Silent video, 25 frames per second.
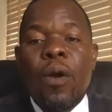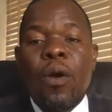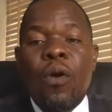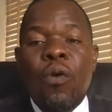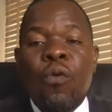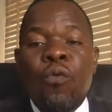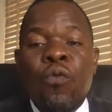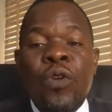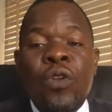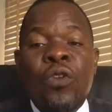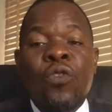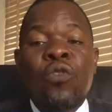
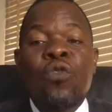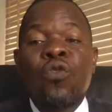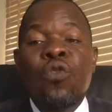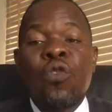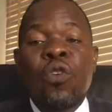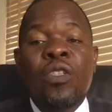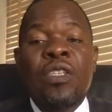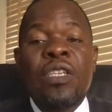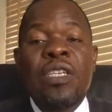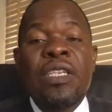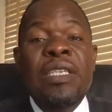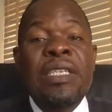We do
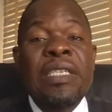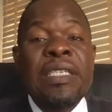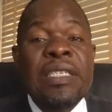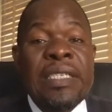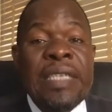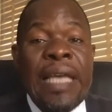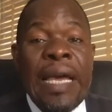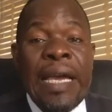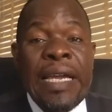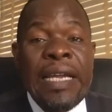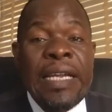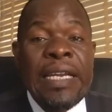not
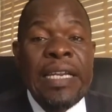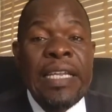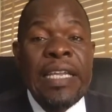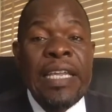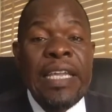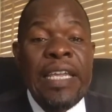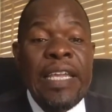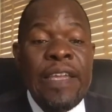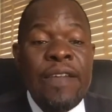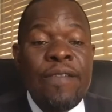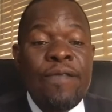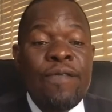disagree
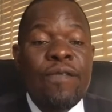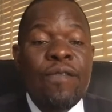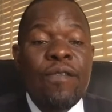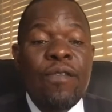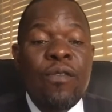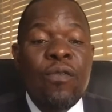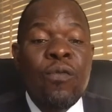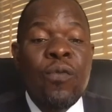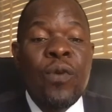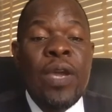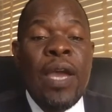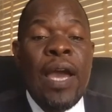if
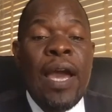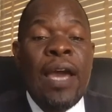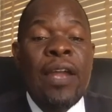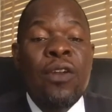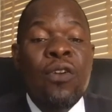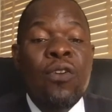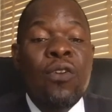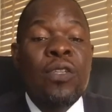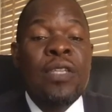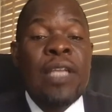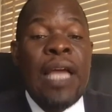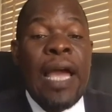we had
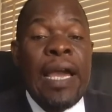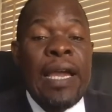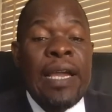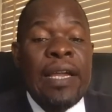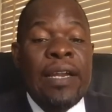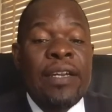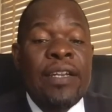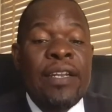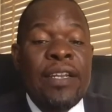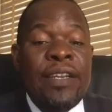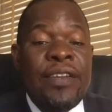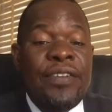not
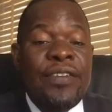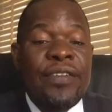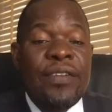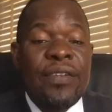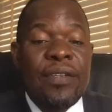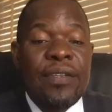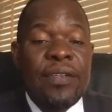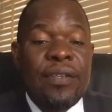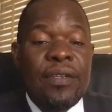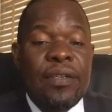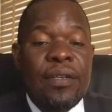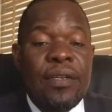agreed.
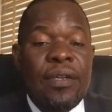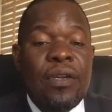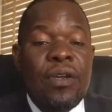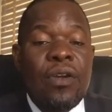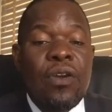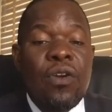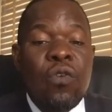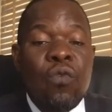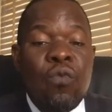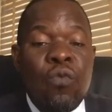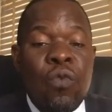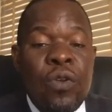
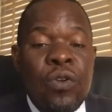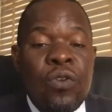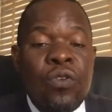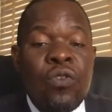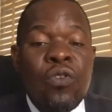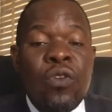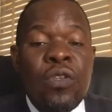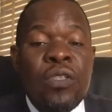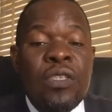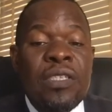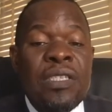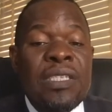We do
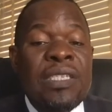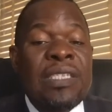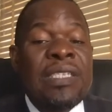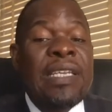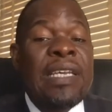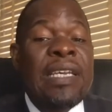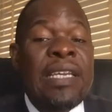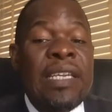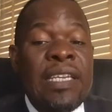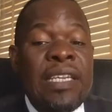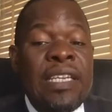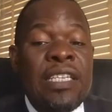not
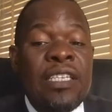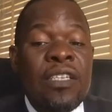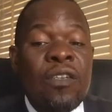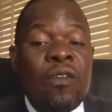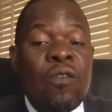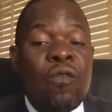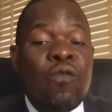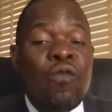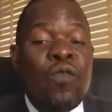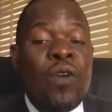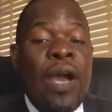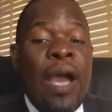disengage
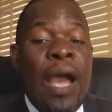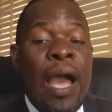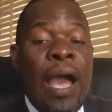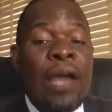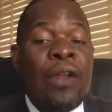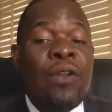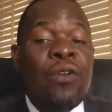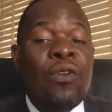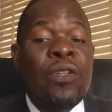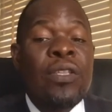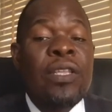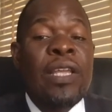if we
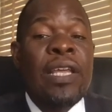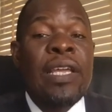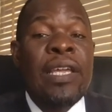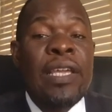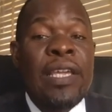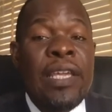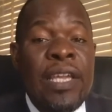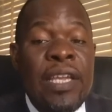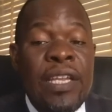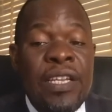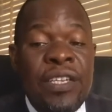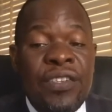had not
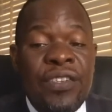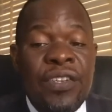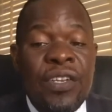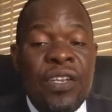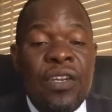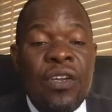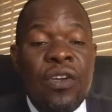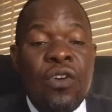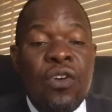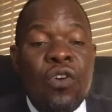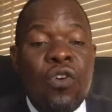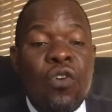engaged.
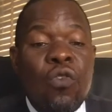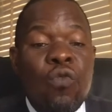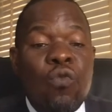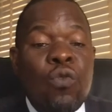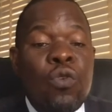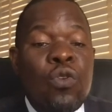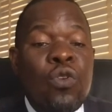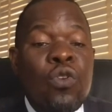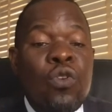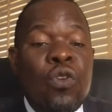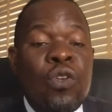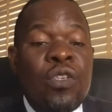We
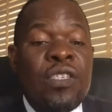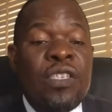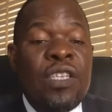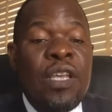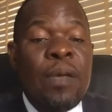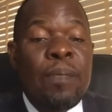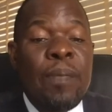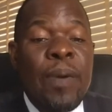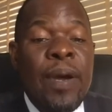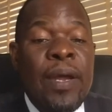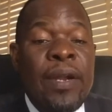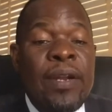do not
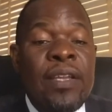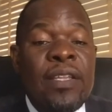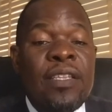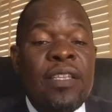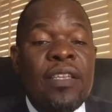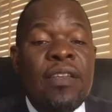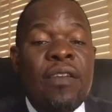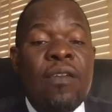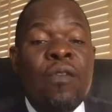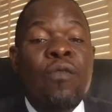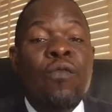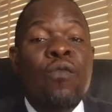separate
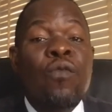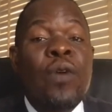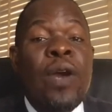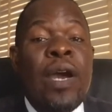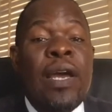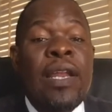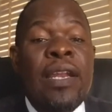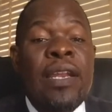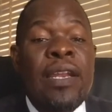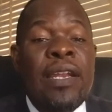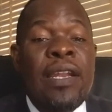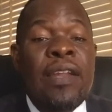if we
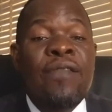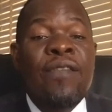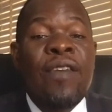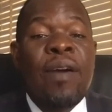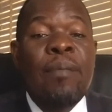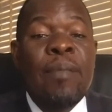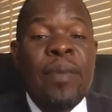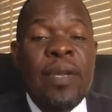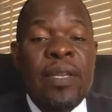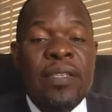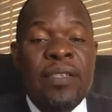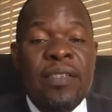had never
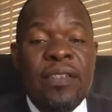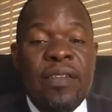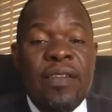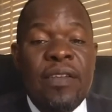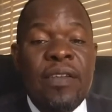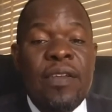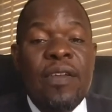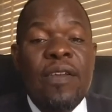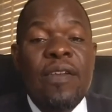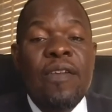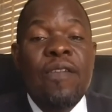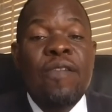met,
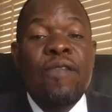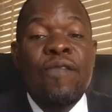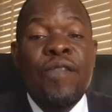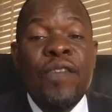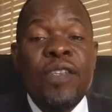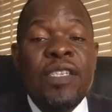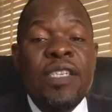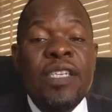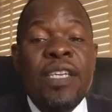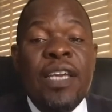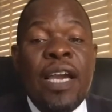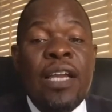
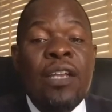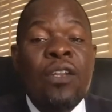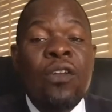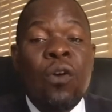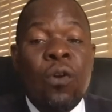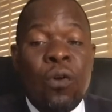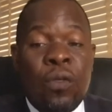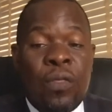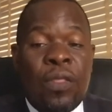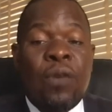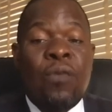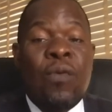physically
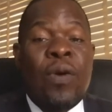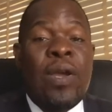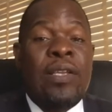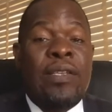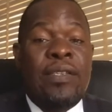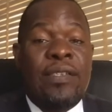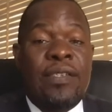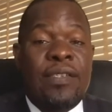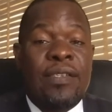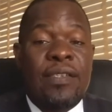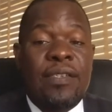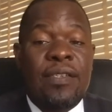or
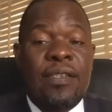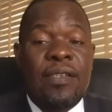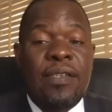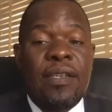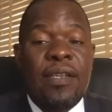otherwise.